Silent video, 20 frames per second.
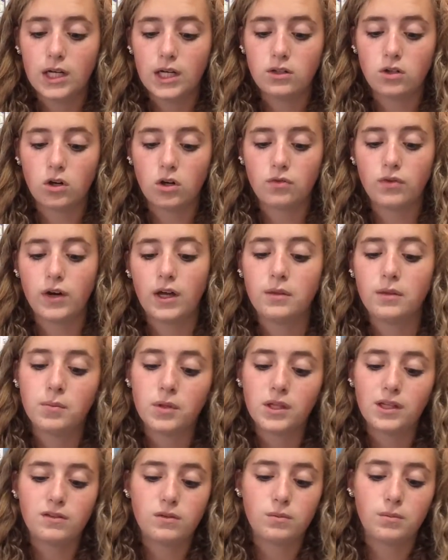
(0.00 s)
Notify the
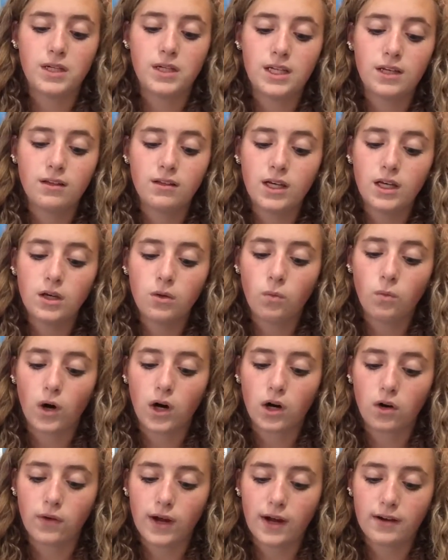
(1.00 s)
police immediately,
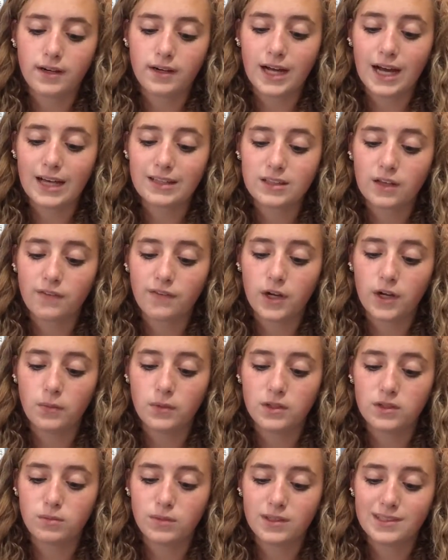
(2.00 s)
walk around and ask if
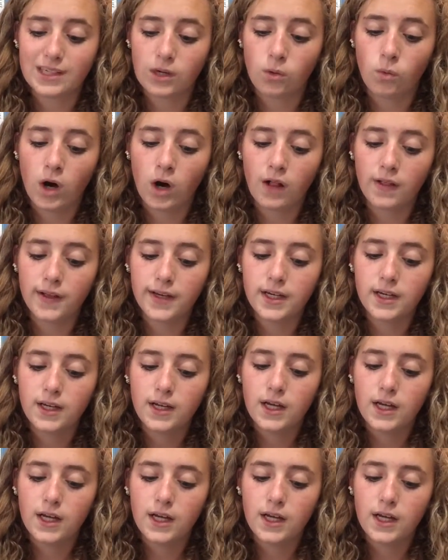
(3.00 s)
anyone's missing a wallet,